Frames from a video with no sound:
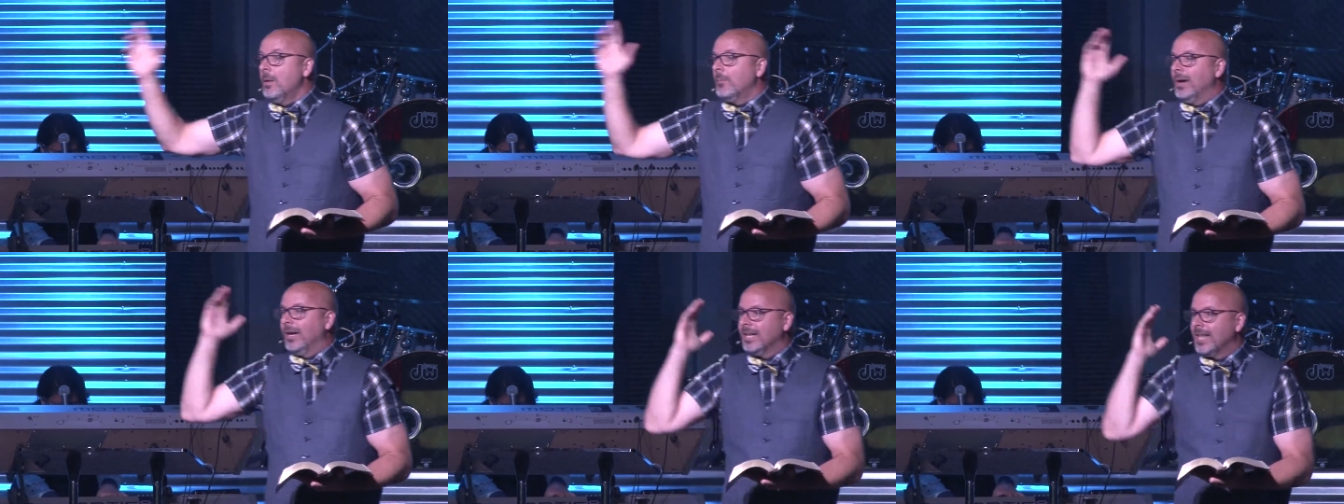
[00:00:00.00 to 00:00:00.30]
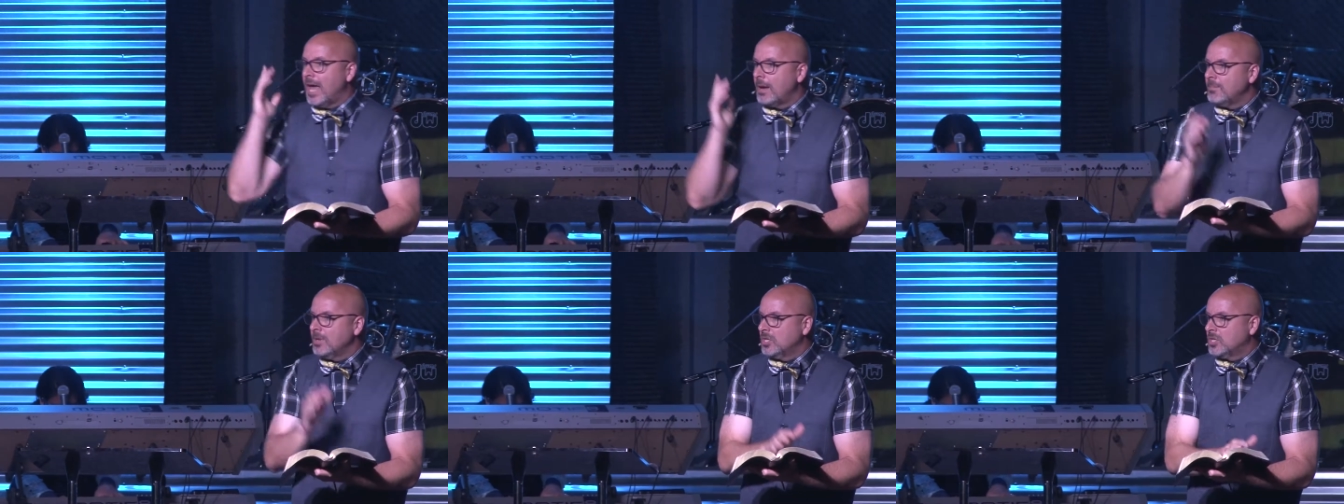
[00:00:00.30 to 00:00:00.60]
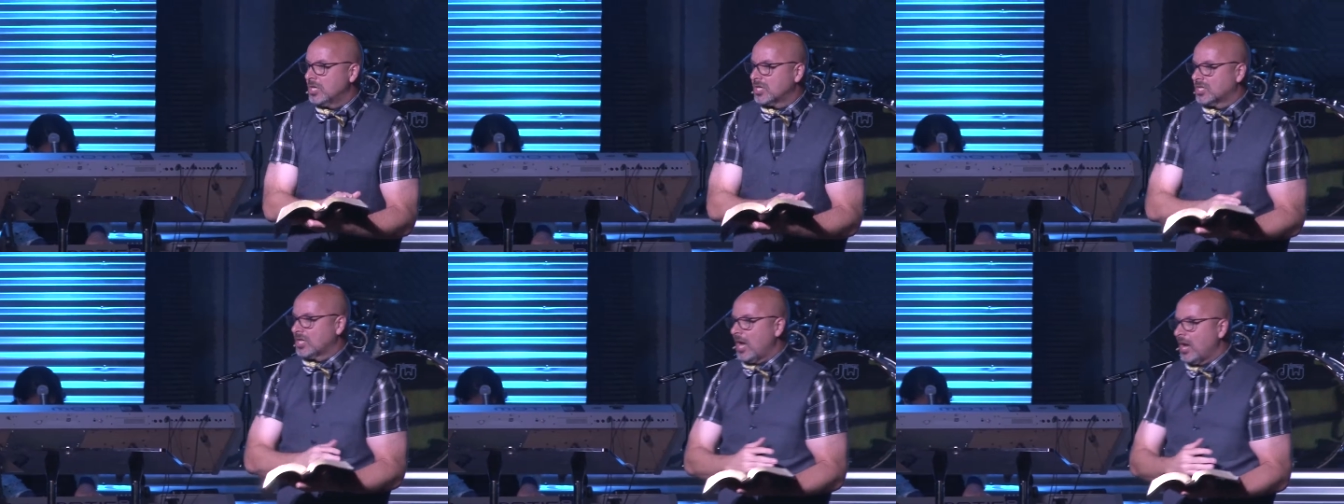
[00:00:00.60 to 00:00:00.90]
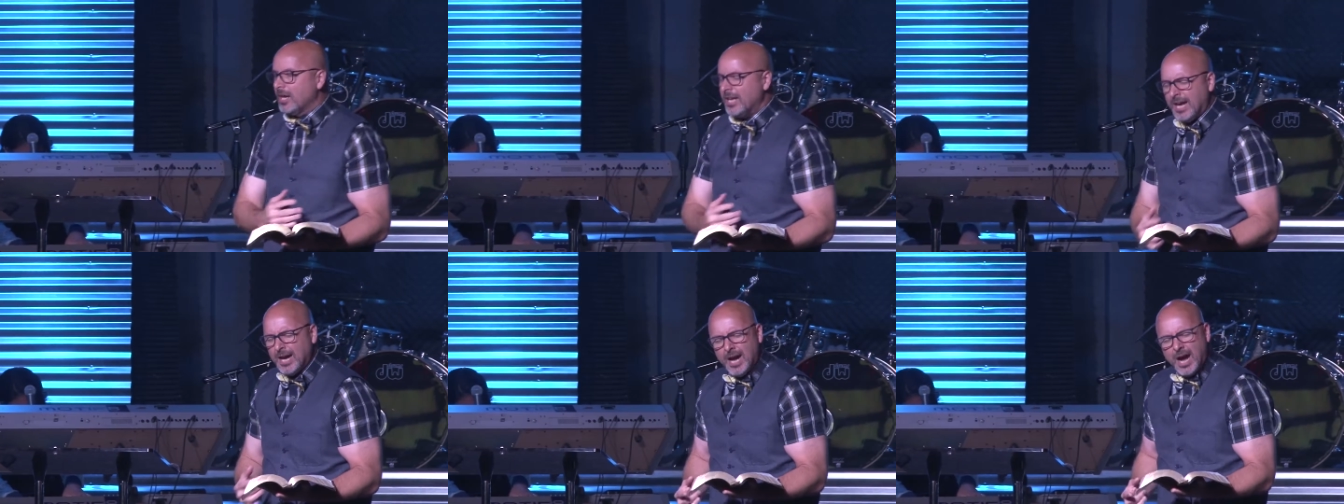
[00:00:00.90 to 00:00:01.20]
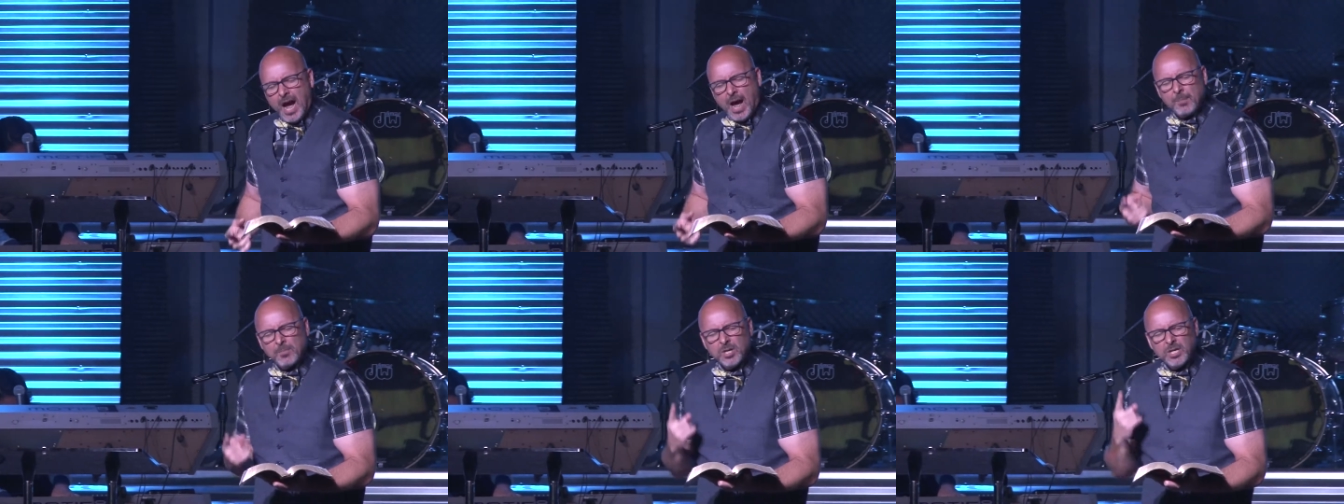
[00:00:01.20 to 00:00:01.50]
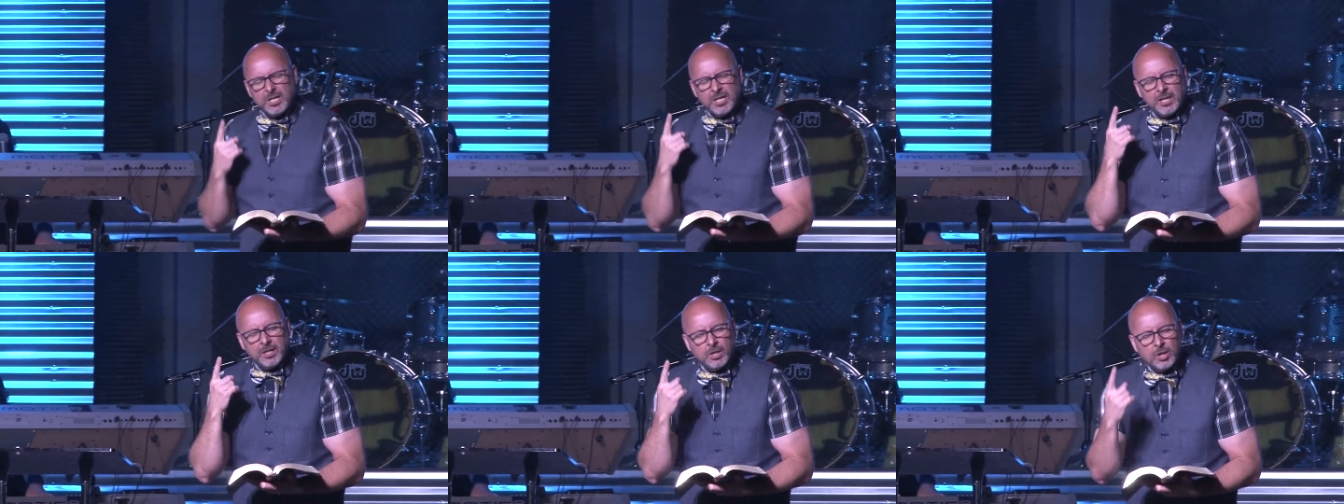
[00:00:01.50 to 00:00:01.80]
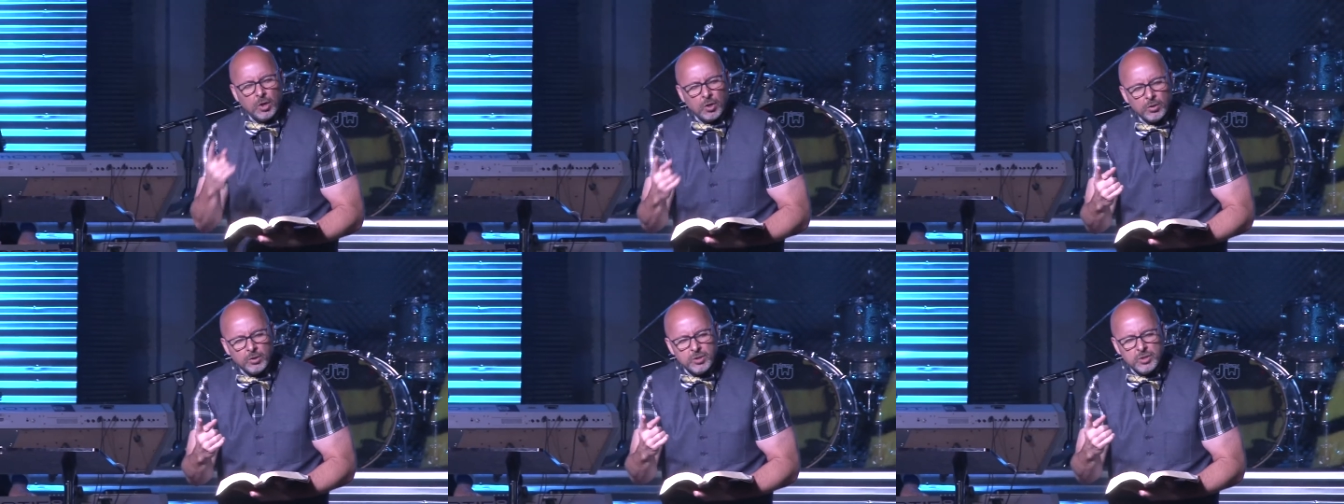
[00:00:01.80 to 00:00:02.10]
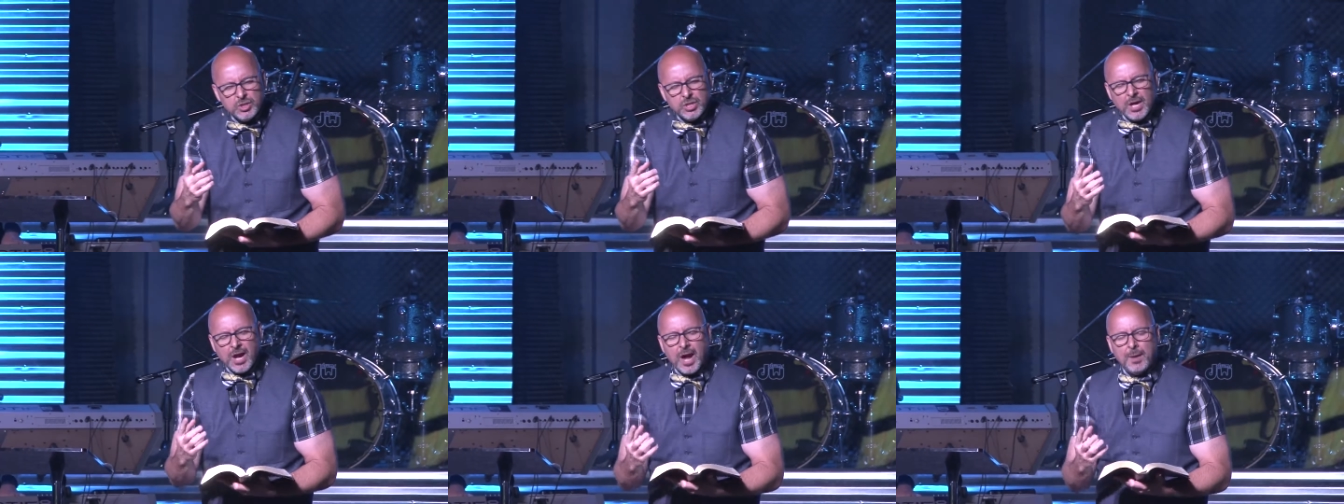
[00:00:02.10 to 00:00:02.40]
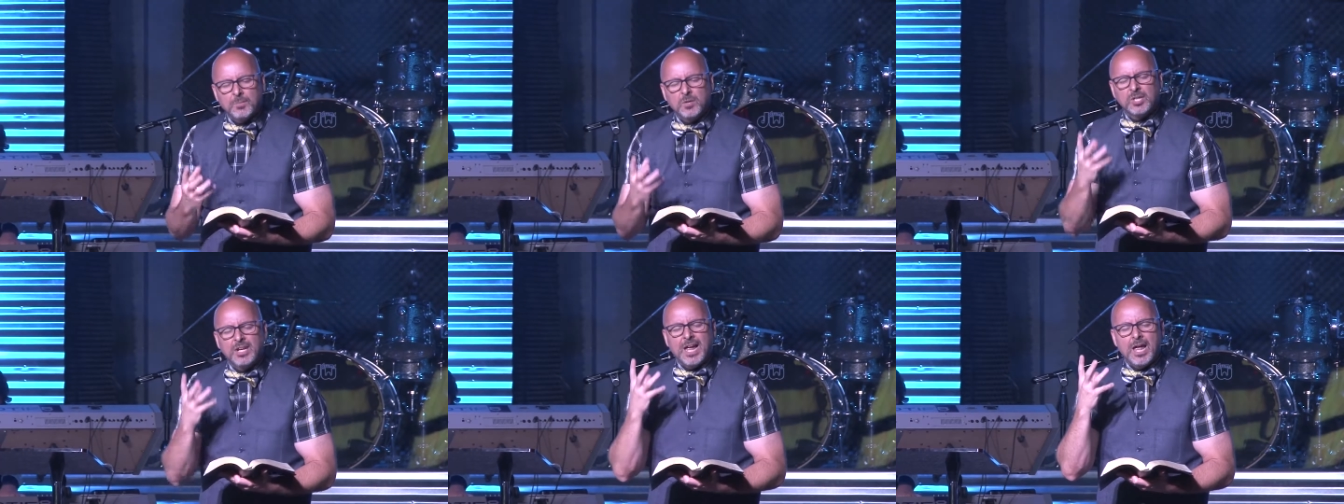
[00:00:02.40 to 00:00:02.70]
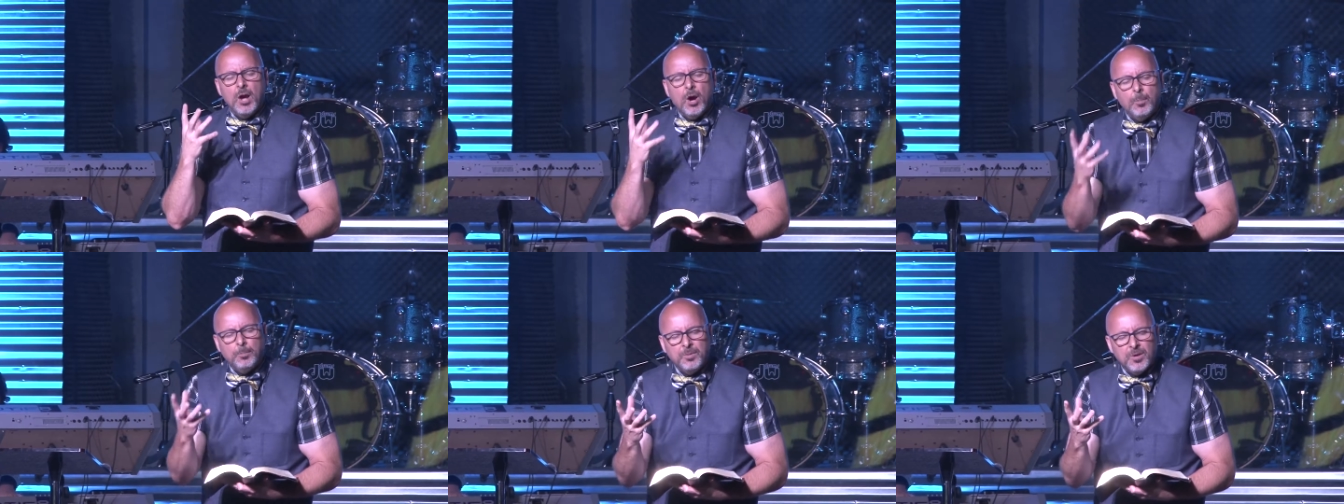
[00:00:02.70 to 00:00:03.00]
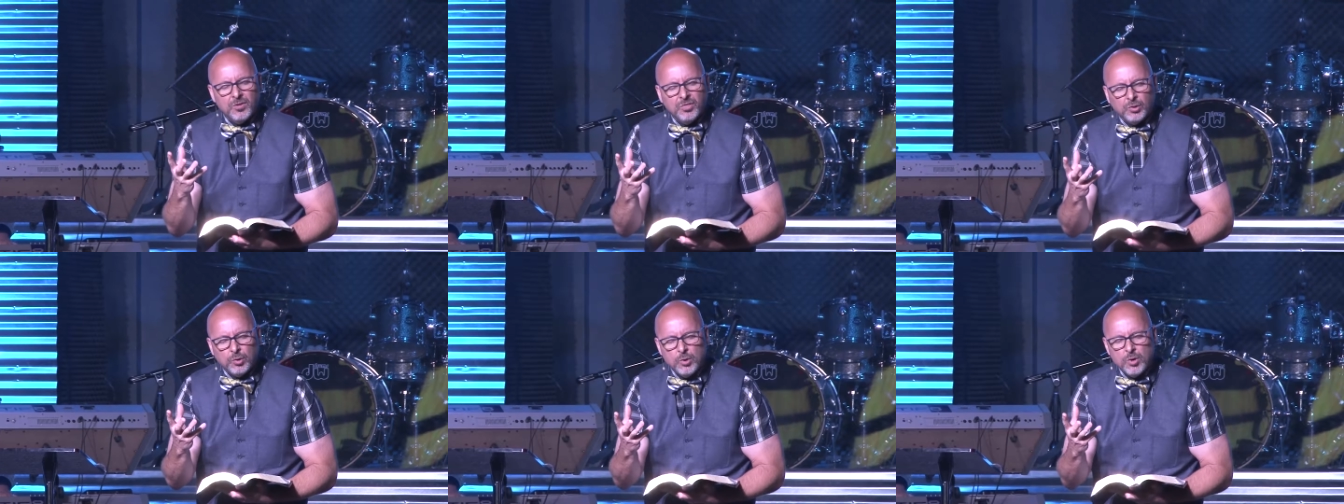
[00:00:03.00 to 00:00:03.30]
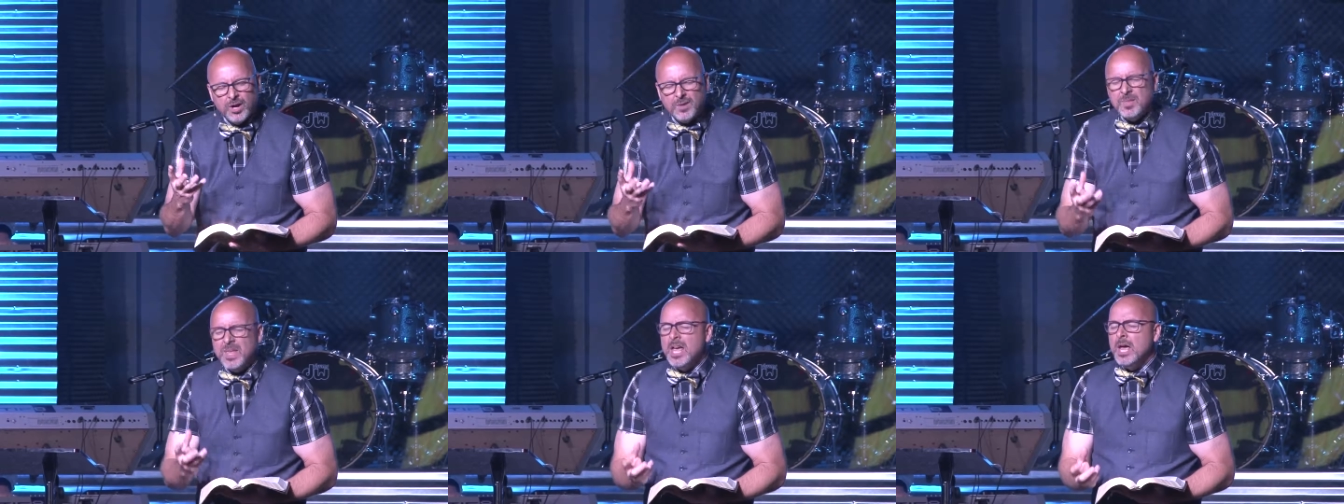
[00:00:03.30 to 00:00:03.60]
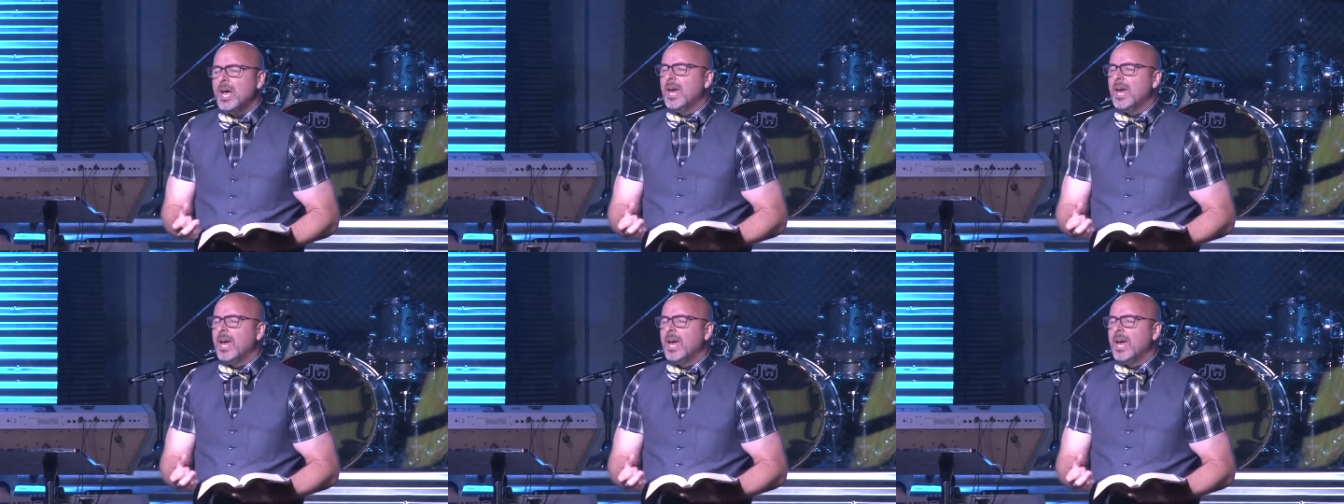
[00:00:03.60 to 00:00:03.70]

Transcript: But let me just tell you, I'm going to encourage you. I'm going going to help you through it.